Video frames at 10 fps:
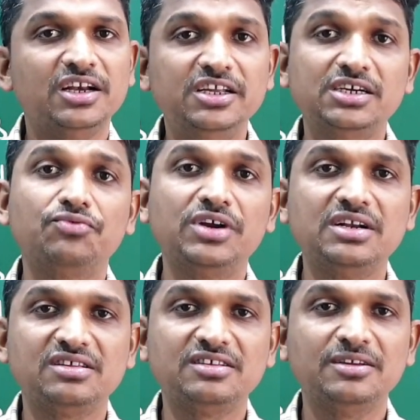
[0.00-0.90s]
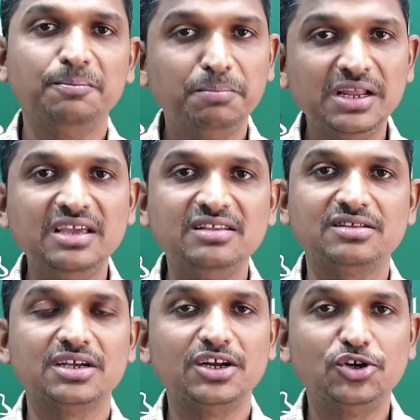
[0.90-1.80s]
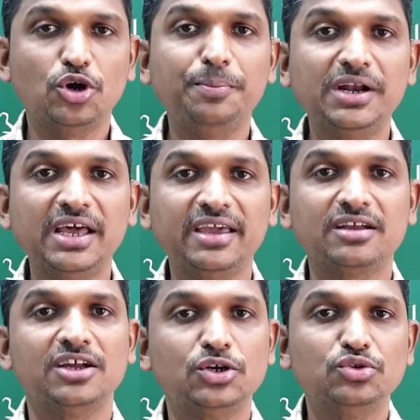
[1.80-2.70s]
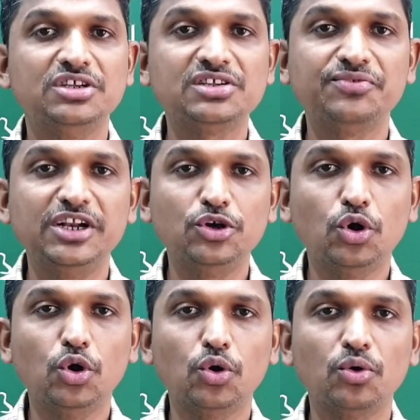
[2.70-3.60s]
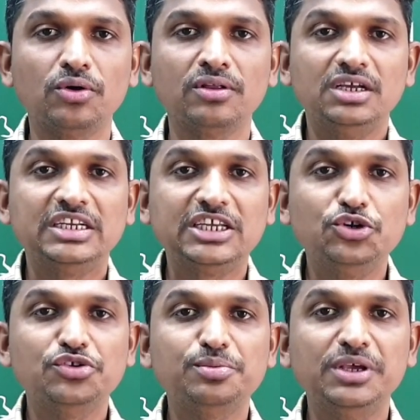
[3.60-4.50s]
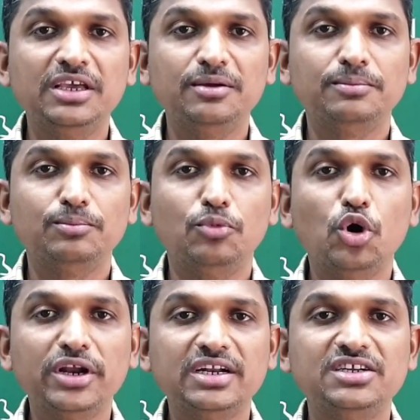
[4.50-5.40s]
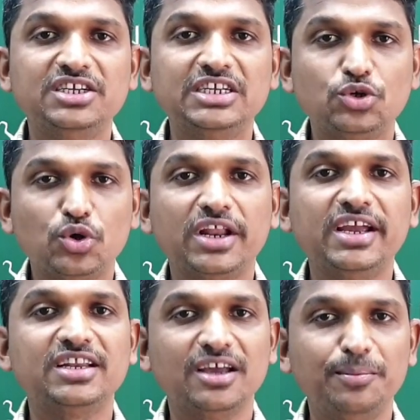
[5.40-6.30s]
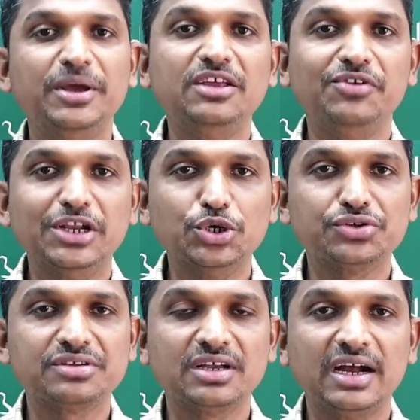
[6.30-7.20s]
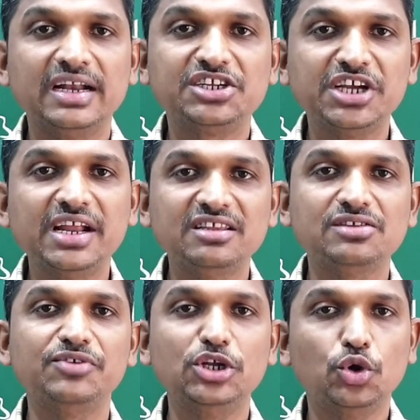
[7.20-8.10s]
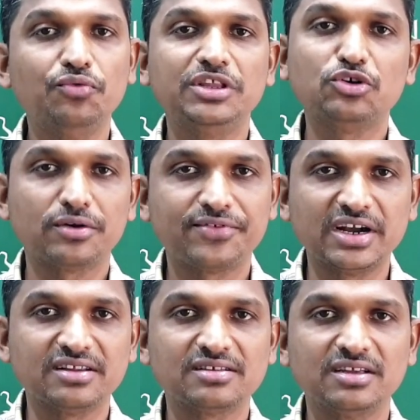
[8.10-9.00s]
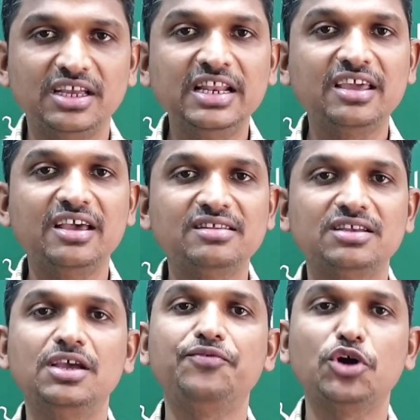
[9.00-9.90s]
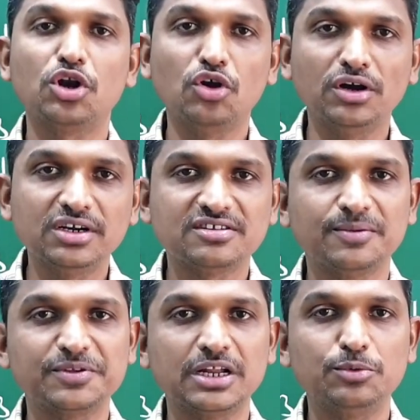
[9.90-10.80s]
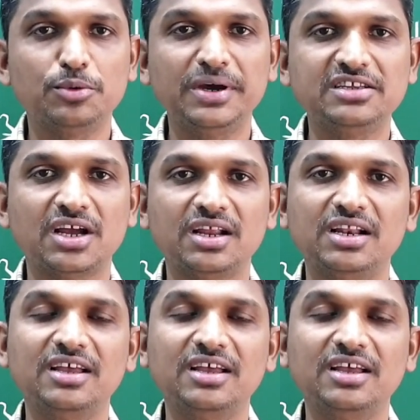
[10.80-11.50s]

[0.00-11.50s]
Dear friends, please drop a like to this video. It gives me more energy to create many videos, and share this video with your friends. In case if you are not yet subscribed to my channel,